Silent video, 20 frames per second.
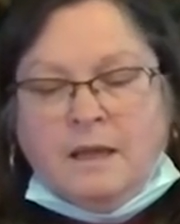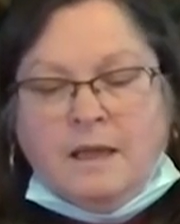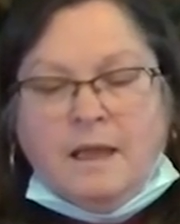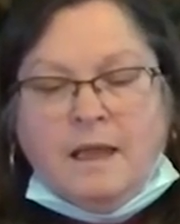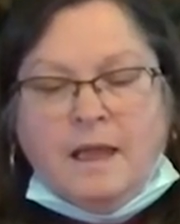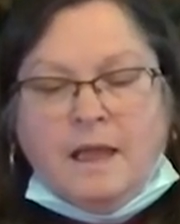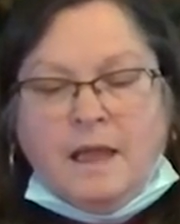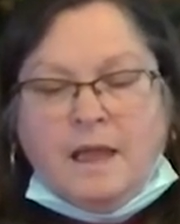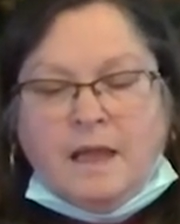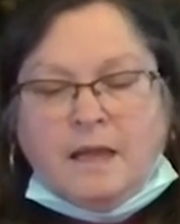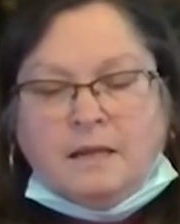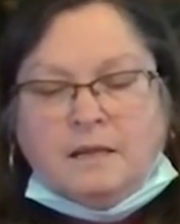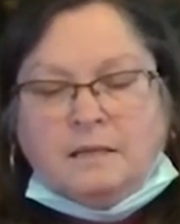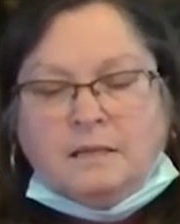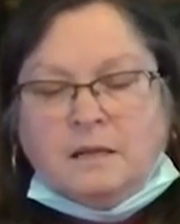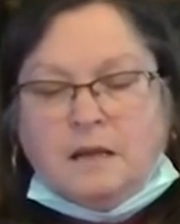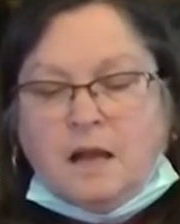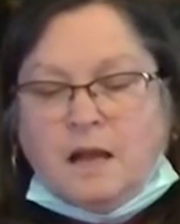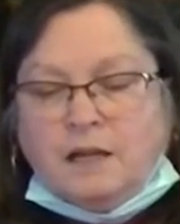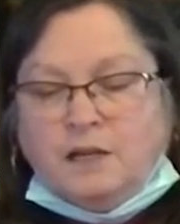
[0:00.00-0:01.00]
And
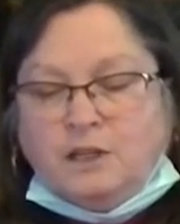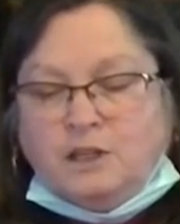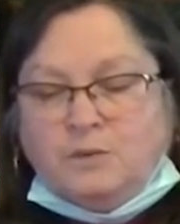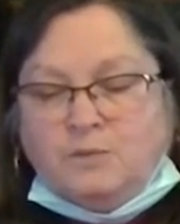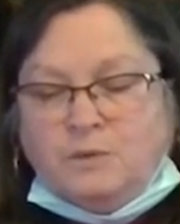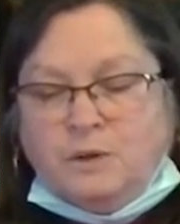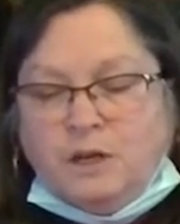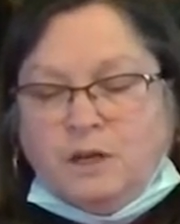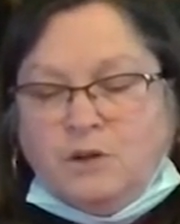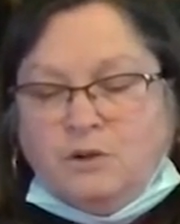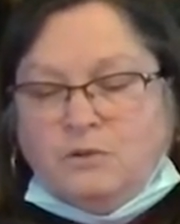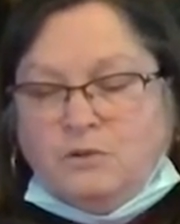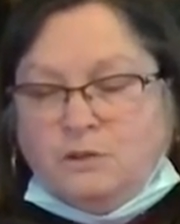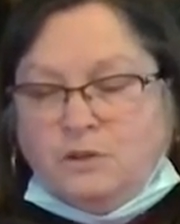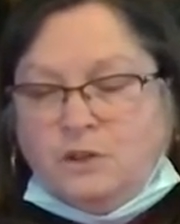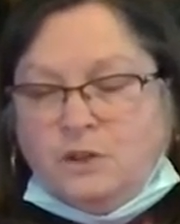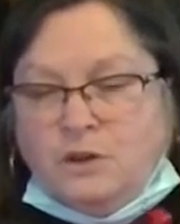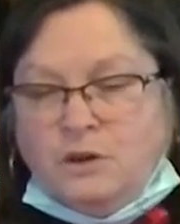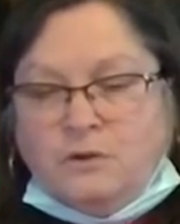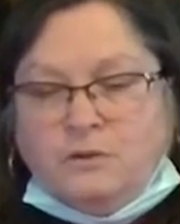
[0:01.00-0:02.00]
I just want to
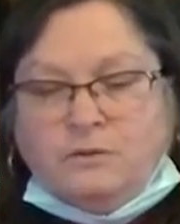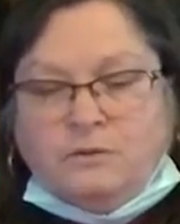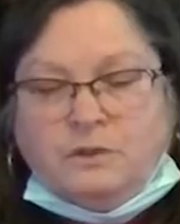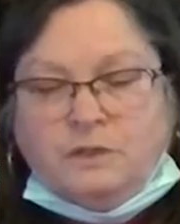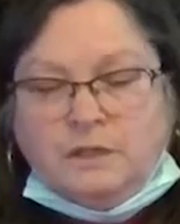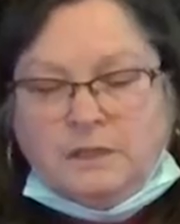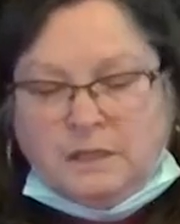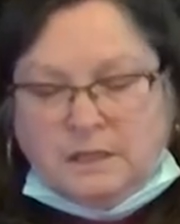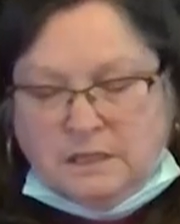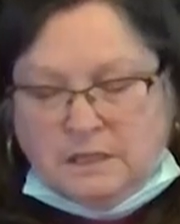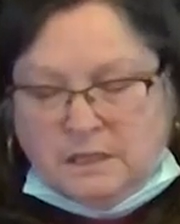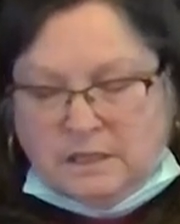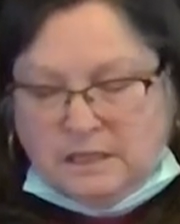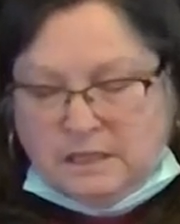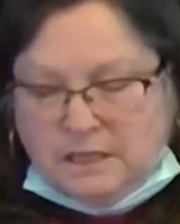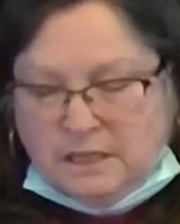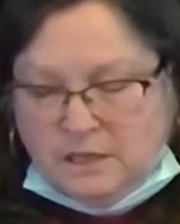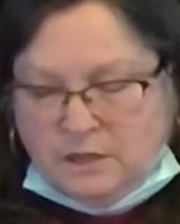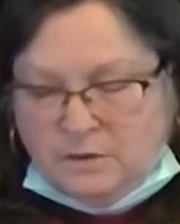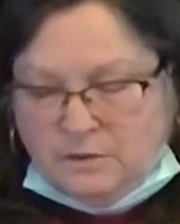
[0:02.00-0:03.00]
use those and
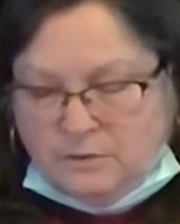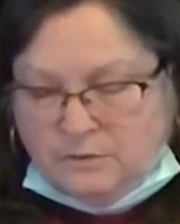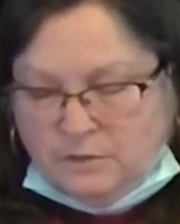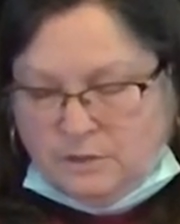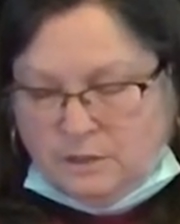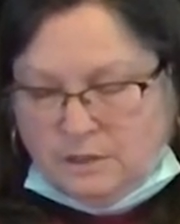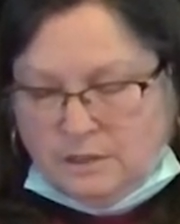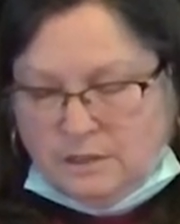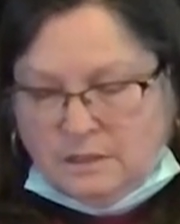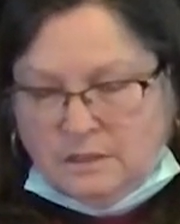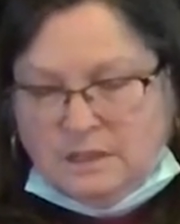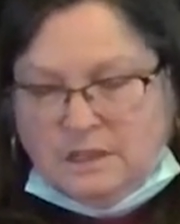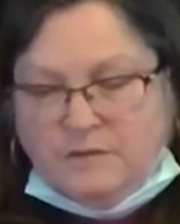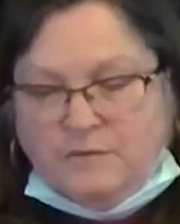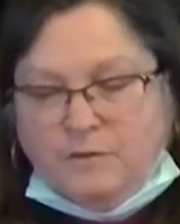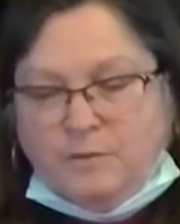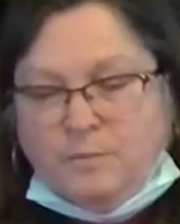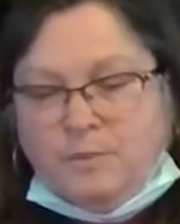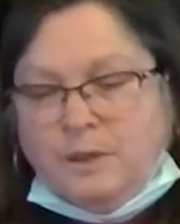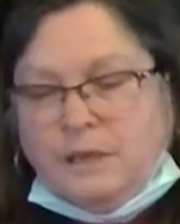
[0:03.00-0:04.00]
stick those
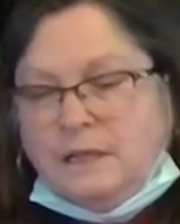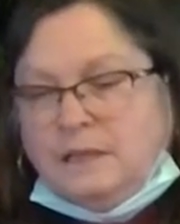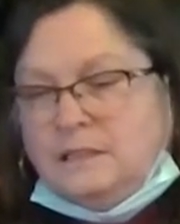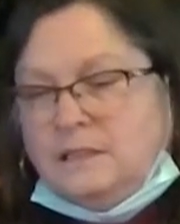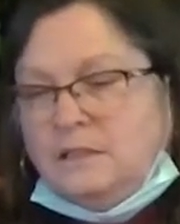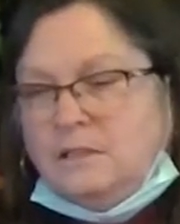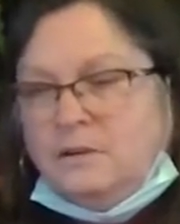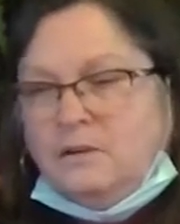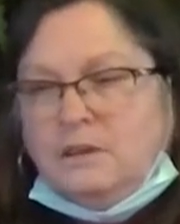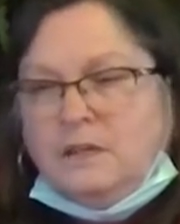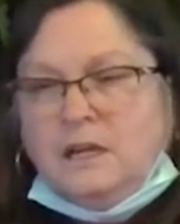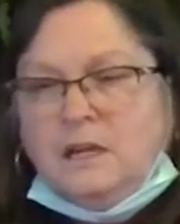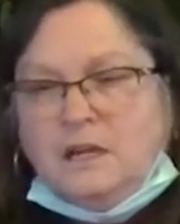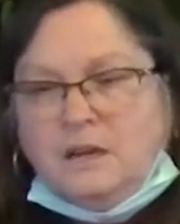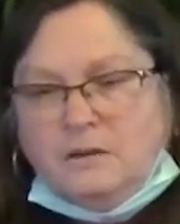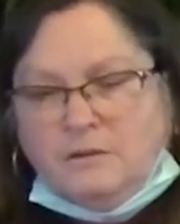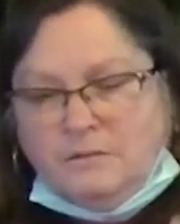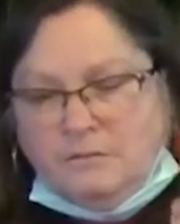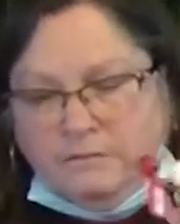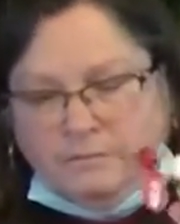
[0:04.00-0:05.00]
different places. Aren't they
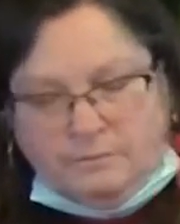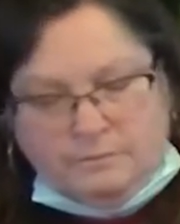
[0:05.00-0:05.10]
cute?